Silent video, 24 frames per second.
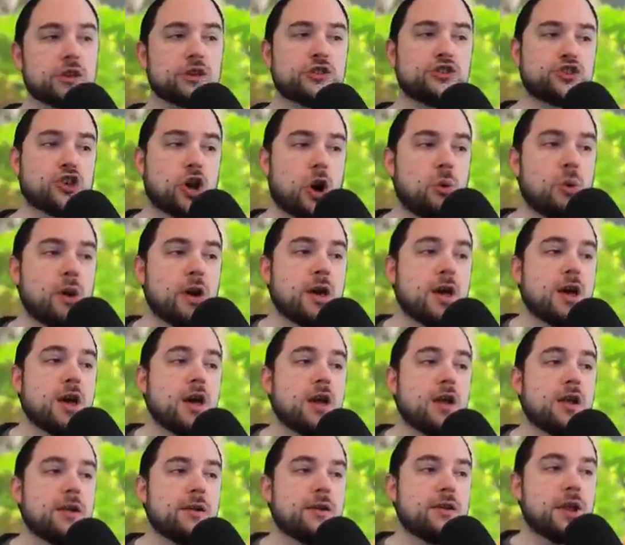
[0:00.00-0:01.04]
So
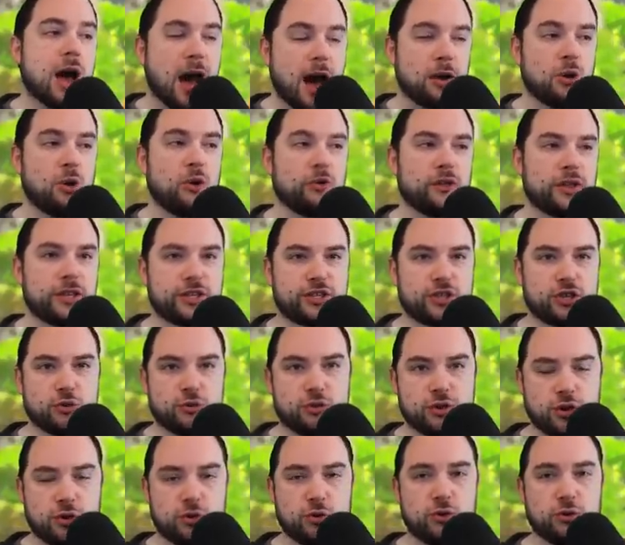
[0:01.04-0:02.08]
not only do
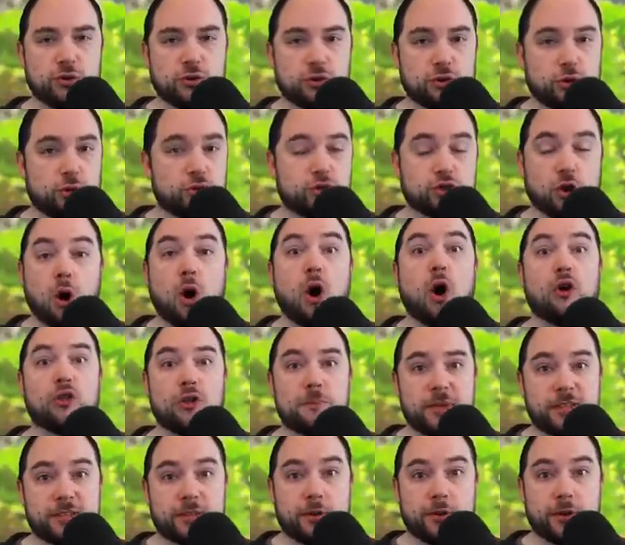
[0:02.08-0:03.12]
you lose all
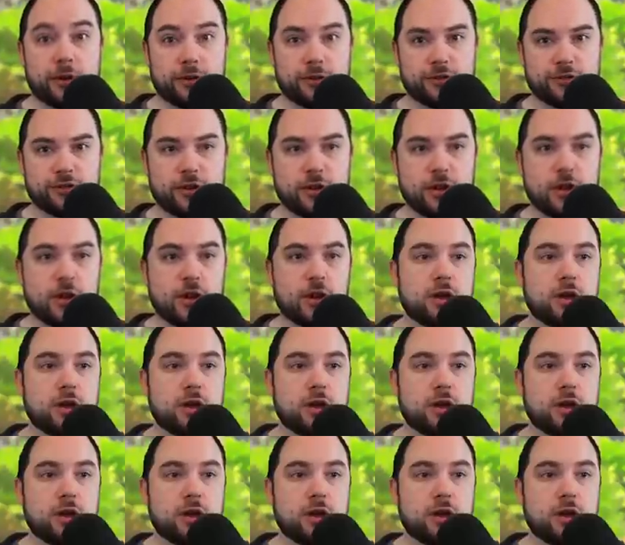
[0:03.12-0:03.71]
the materials,